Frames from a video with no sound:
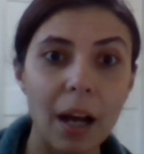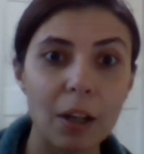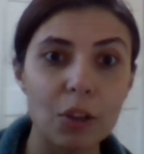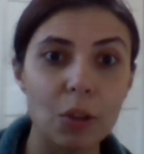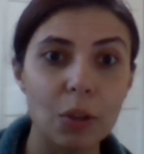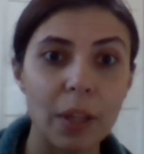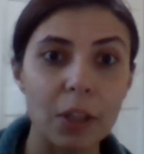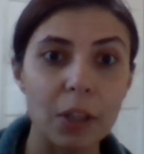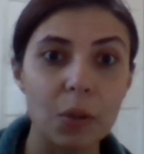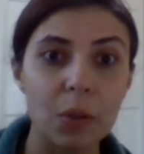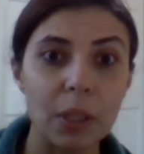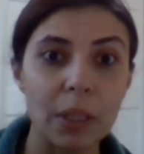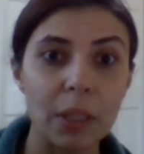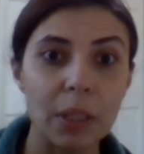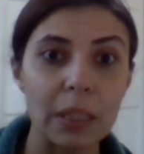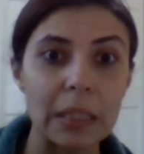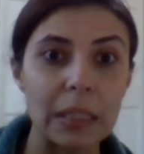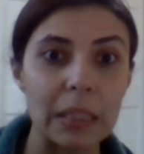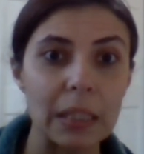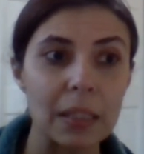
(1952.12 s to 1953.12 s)
so that you
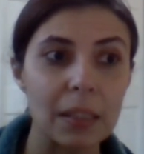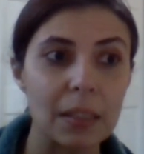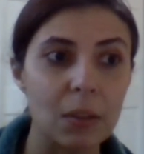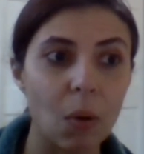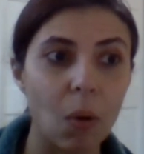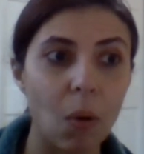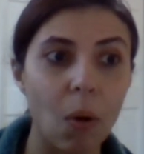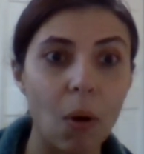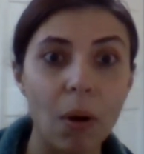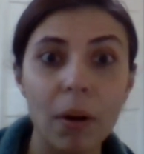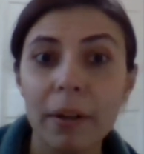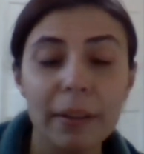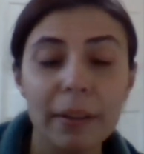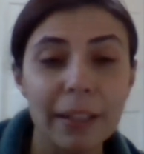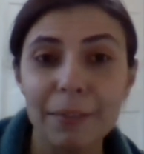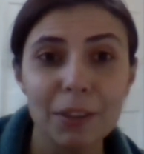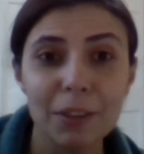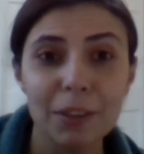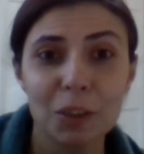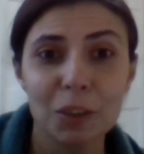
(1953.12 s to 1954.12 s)
can assist or
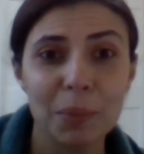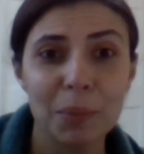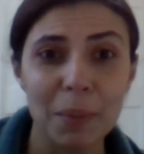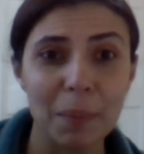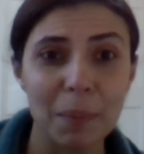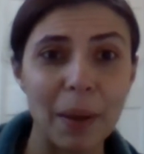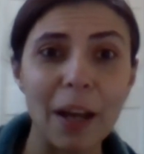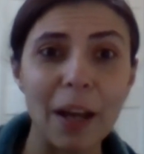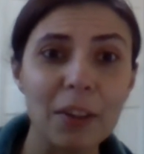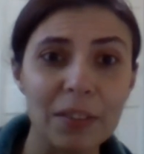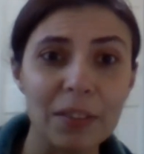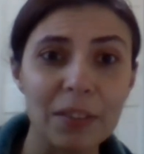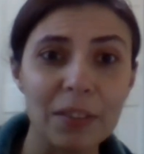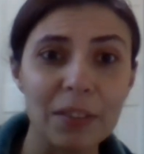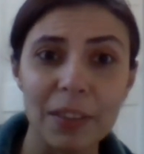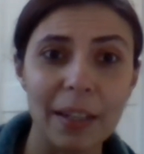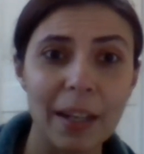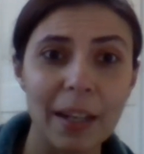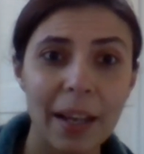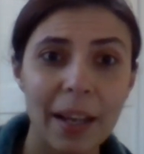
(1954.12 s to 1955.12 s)
even just be a part of
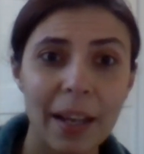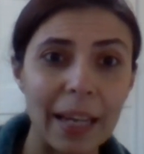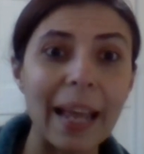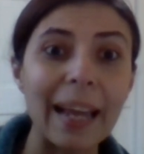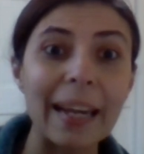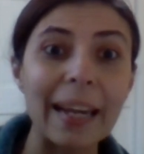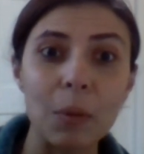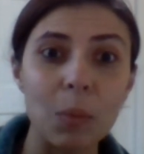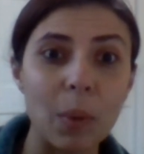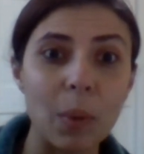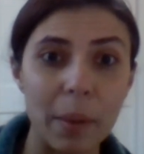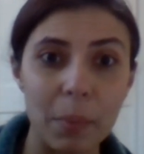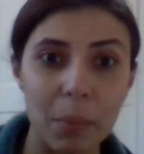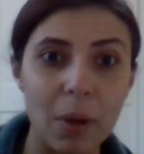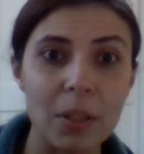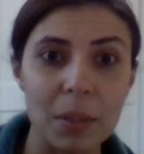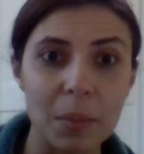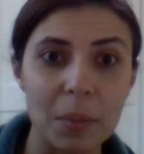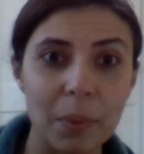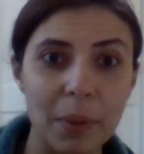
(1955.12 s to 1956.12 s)
it in any way
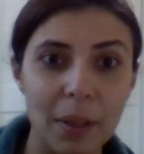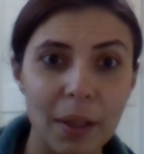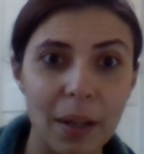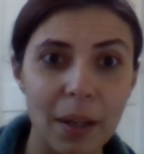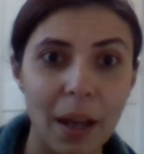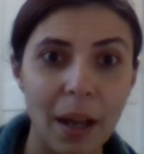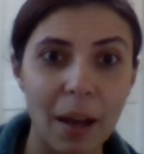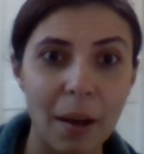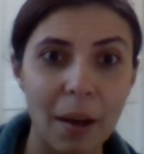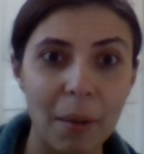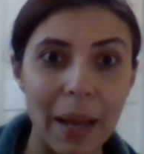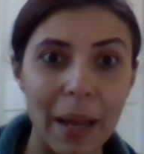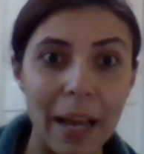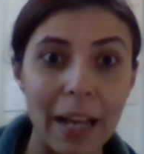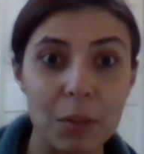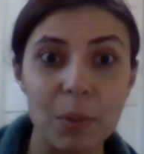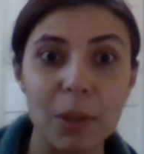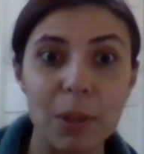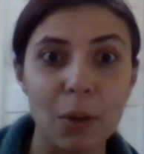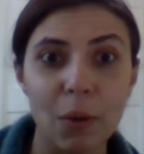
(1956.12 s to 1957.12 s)
possible
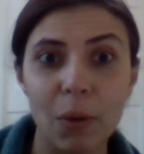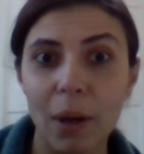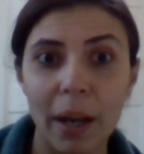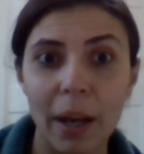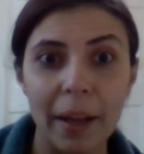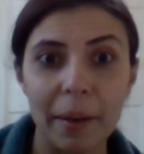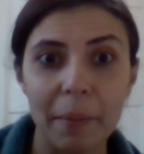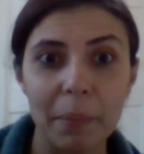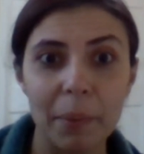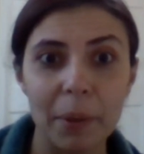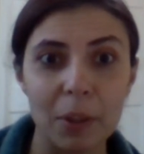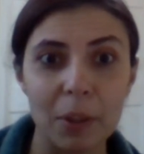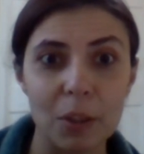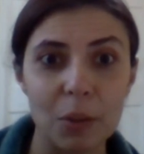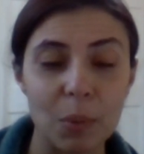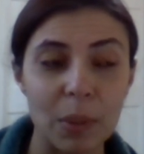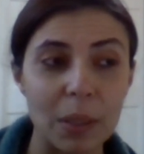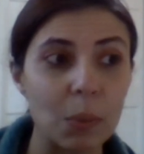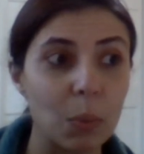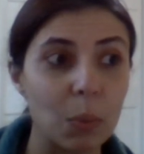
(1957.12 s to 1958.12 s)
as we go ahead,
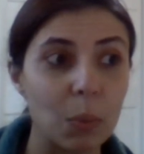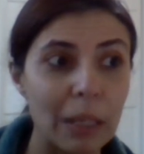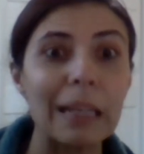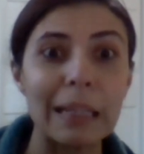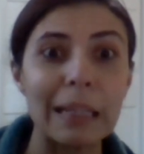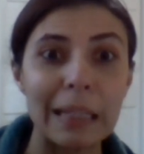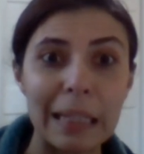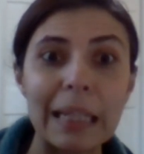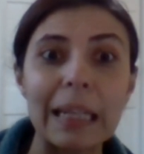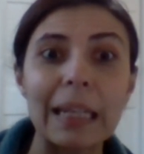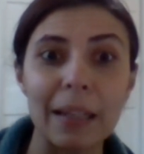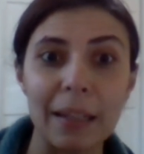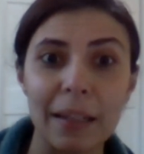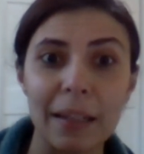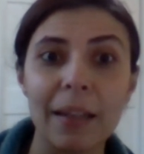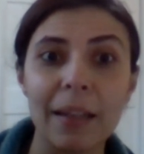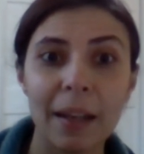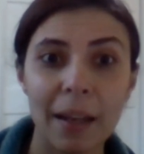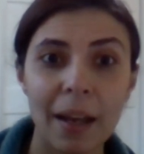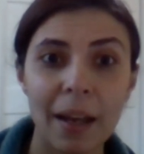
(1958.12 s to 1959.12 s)
because we will
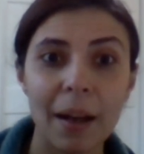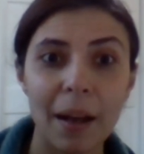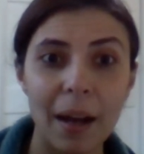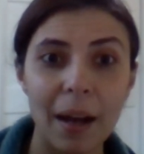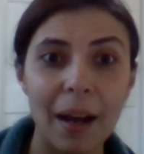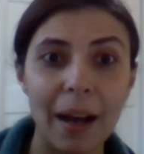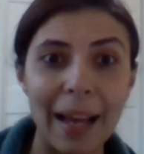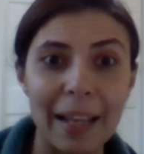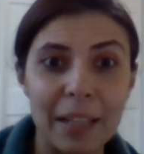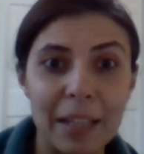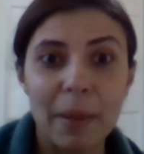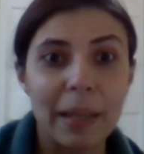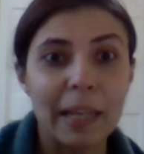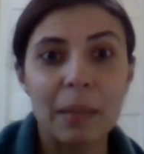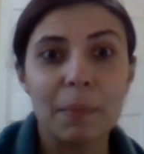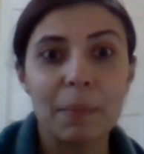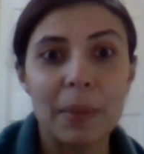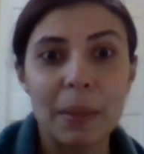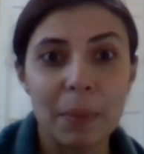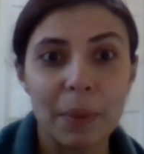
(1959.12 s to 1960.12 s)
need as
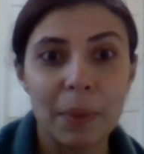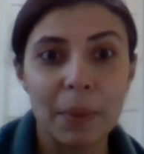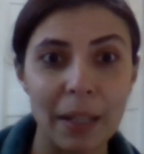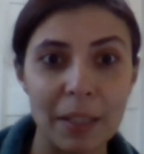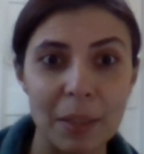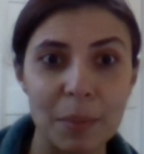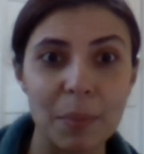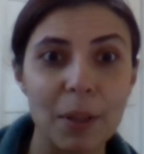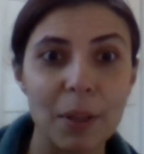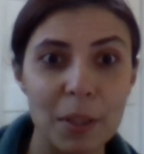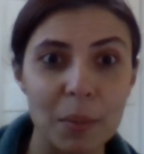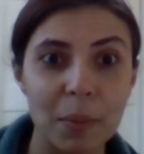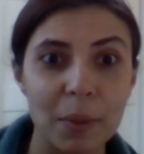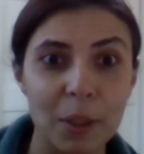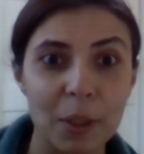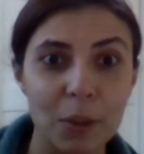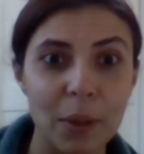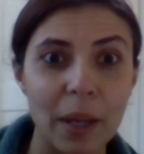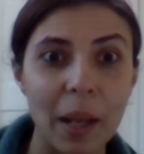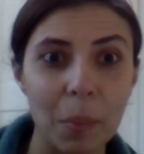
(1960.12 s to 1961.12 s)
many people as
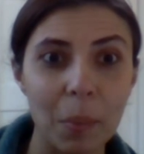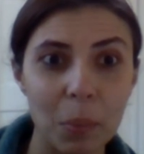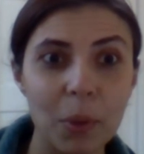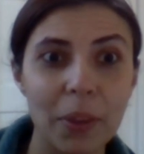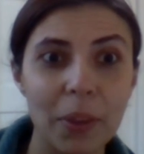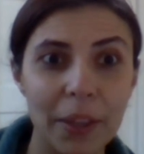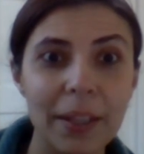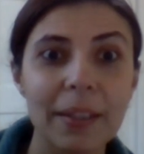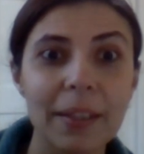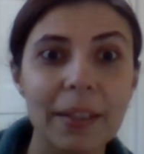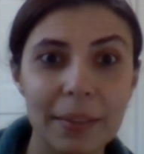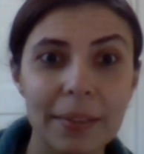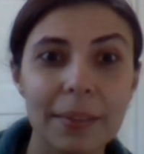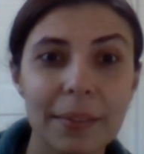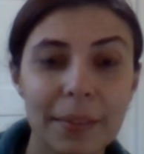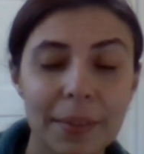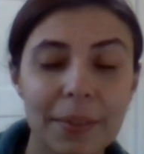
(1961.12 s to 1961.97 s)
possible to help with it.